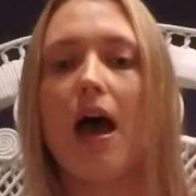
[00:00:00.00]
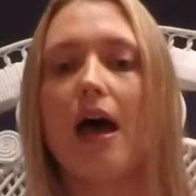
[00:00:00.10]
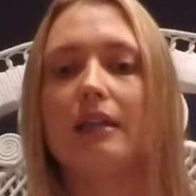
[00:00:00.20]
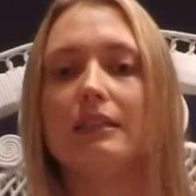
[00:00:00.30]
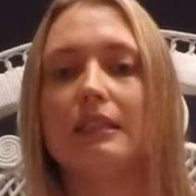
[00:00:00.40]

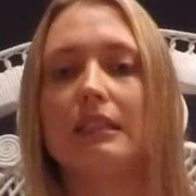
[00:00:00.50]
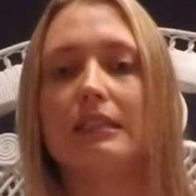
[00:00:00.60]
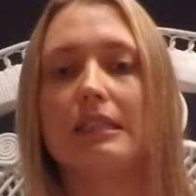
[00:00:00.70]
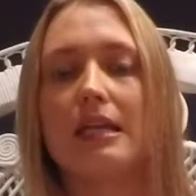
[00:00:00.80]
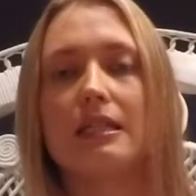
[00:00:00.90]
And
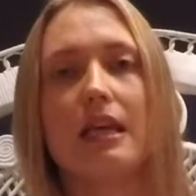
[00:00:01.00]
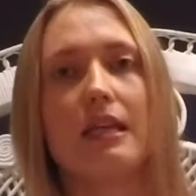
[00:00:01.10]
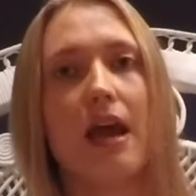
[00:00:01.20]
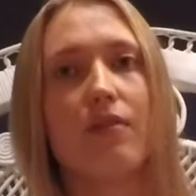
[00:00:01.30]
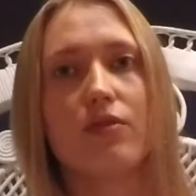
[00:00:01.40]
it says
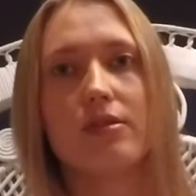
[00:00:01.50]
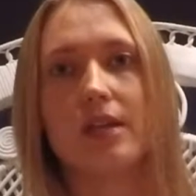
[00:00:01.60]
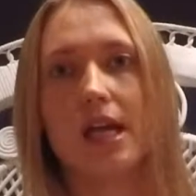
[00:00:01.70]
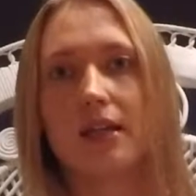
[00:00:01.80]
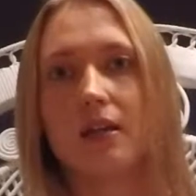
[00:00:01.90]
that
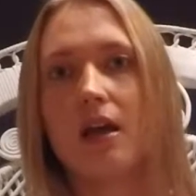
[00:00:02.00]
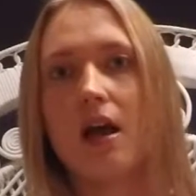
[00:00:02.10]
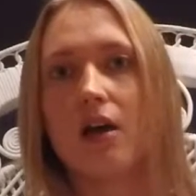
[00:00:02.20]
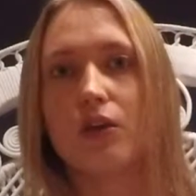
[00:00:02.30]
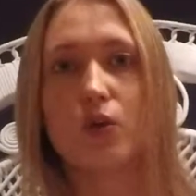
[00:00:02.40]
everything,
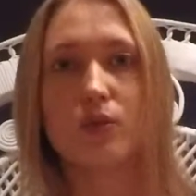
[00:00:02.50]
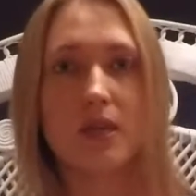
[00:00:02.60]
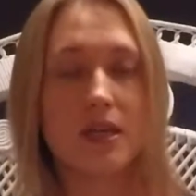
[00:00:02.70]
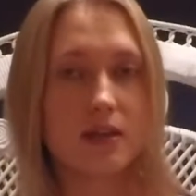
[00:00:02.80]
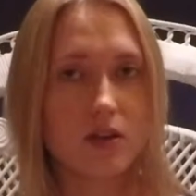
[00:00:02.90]
you,
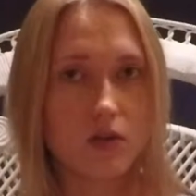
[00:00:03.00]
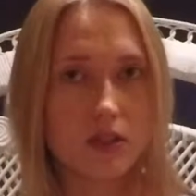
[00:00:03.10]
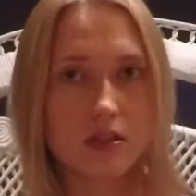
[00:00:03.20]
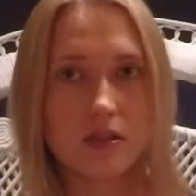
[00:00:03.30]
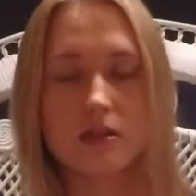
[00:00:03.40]
me, the
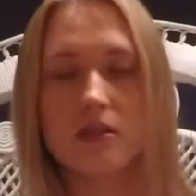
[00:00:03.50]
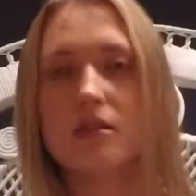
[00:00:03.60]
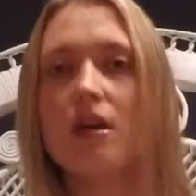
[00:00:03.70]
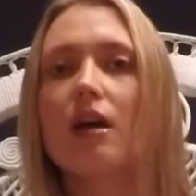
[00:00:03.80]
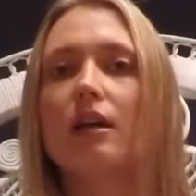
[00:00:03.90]

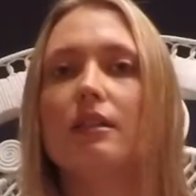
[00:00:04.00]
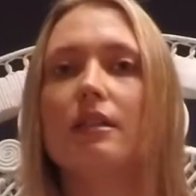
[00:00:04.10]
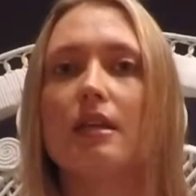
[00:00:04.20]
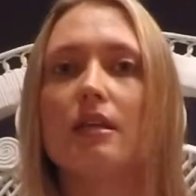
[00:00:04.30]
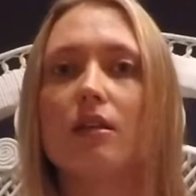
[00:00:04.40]
crystals,
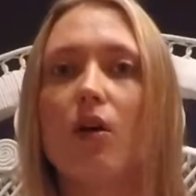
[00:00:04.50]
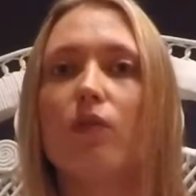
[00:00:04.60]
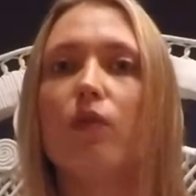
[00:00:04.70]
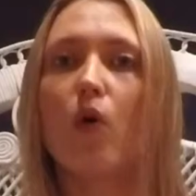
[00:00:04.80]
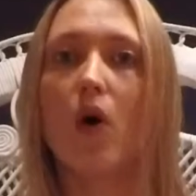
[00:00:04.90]
consists
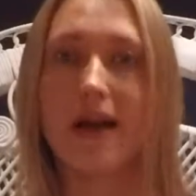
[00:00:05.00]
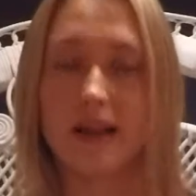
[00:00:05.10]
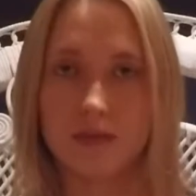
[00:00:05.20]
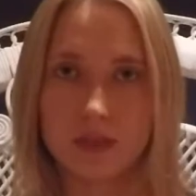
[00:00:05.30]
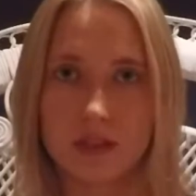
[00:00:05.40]
of 4
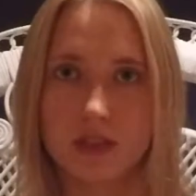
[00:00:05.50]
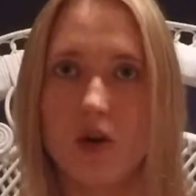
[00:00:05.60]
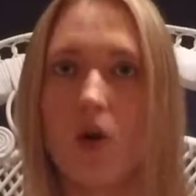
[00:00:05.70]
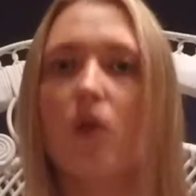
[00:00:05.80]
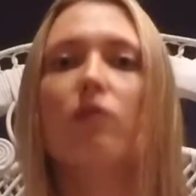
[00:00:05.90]
elements
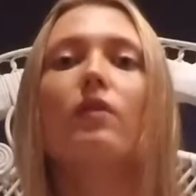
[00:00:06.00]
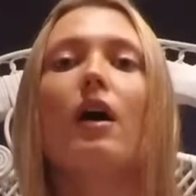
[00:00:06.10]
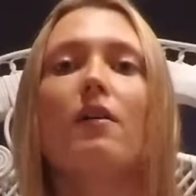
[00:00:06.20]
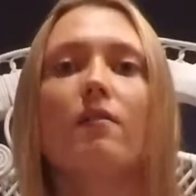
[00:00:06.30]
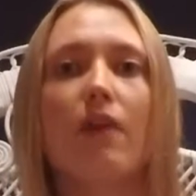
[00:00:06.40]
of
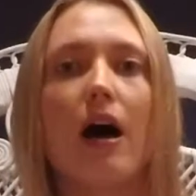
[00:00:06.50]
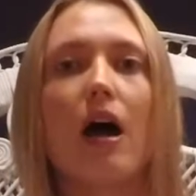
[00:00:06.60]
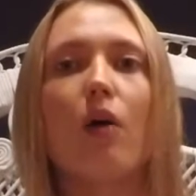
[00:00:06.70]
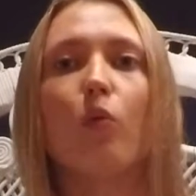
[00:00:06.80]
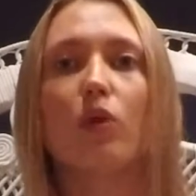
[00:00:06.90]

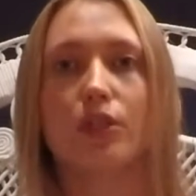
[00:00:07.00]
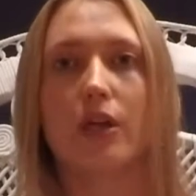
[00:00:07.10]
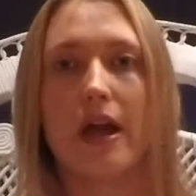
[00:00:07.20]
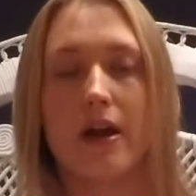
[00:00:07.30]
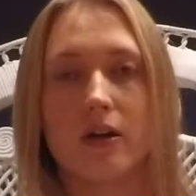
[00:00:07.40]
fire,
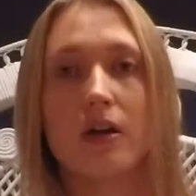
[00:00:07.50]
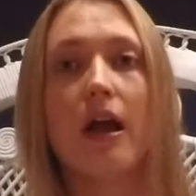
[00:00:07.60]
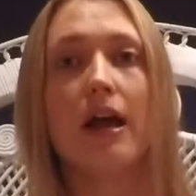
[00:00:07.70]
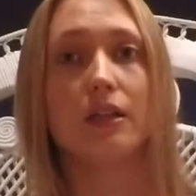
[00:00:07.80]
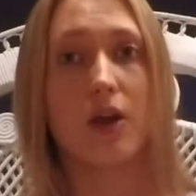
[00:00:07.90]
water, air
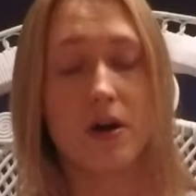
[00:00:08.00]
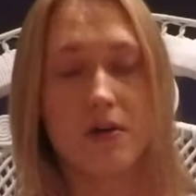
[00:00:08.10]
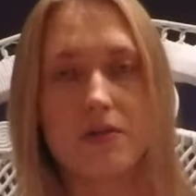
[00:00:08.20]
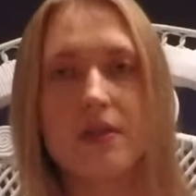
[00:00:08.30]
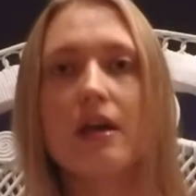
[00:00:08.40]
and
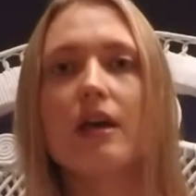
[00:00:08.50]
earth.